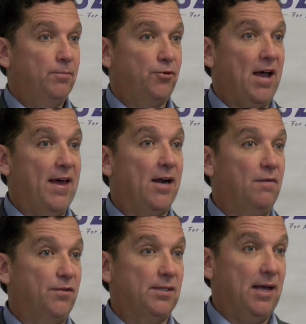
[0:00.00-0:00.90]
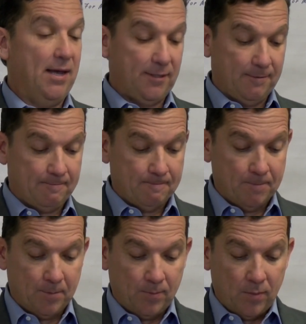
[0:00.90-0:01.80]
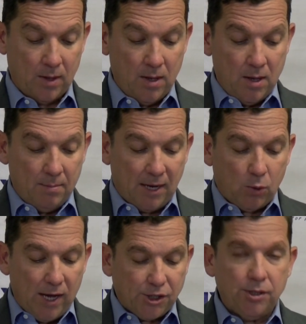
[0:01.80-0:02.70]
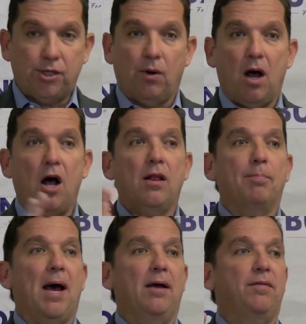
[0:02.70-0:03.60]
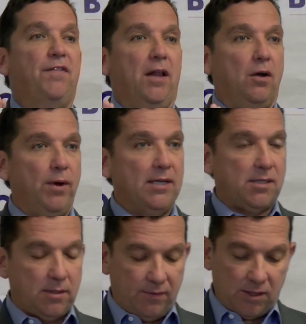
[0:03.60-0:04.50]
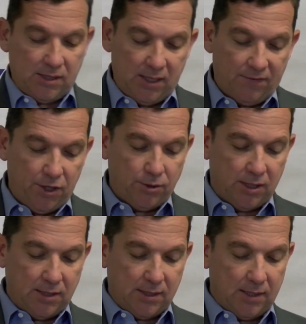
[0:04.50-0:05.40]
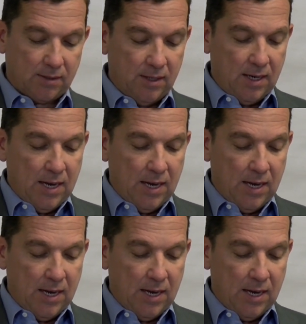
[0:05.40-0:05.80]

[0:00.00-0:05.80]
Try that on for size. My question to all of my fellow residents of the city of Houston is this.